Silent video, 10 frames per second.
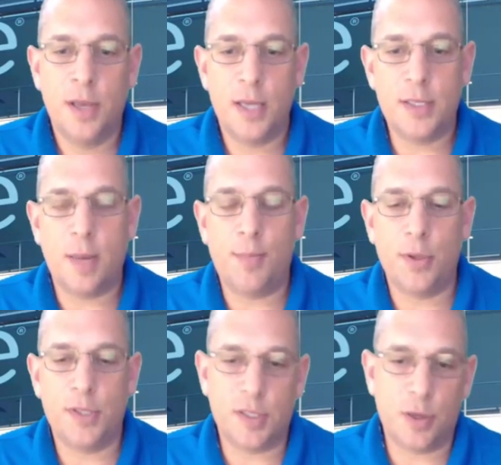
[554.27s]

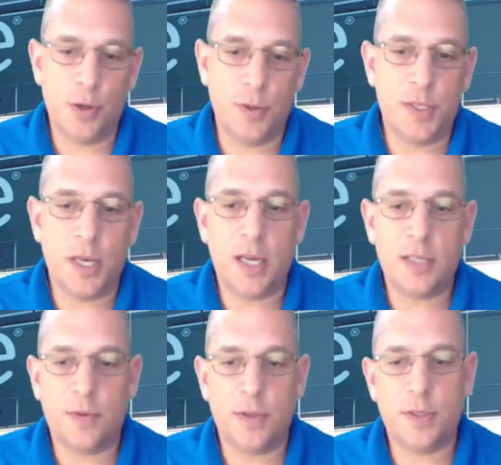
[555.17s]
Example, Cisco U C S
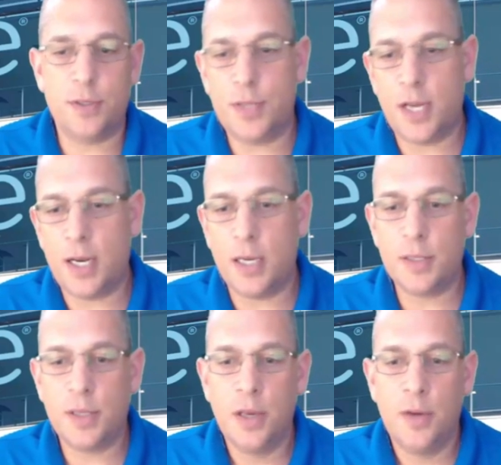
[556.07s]
versus
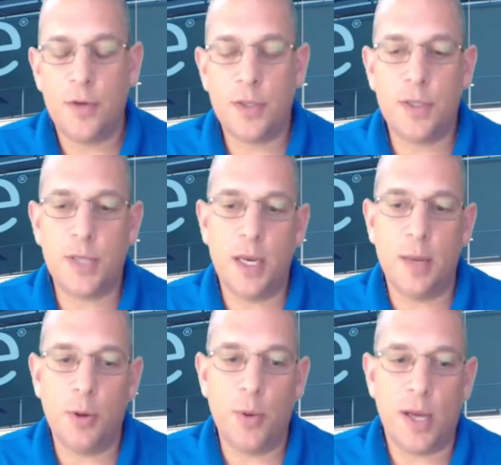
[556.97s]
Nutanix versus A
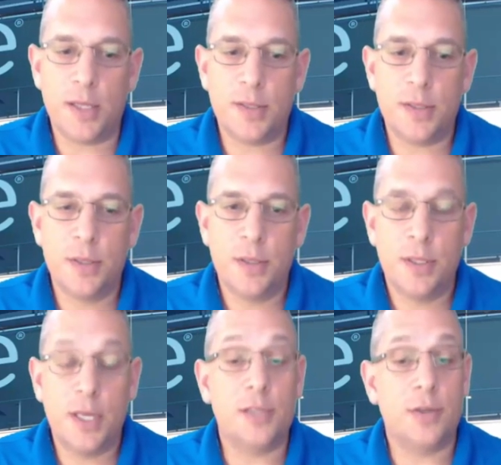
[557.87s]
W S.
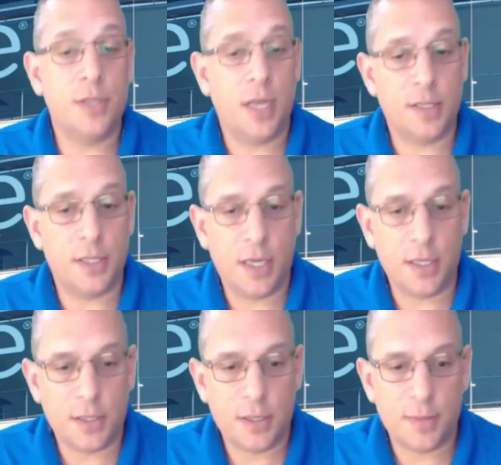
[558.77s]
The answer is yes, it
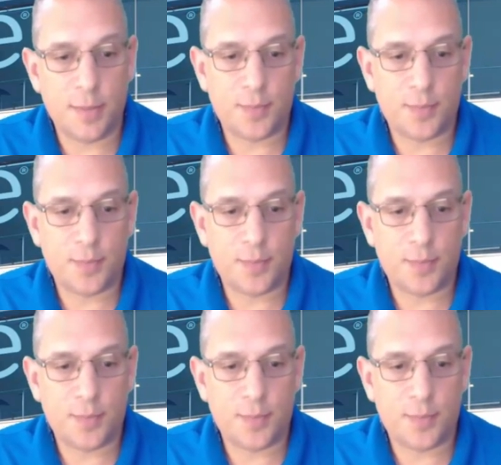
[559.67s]
does.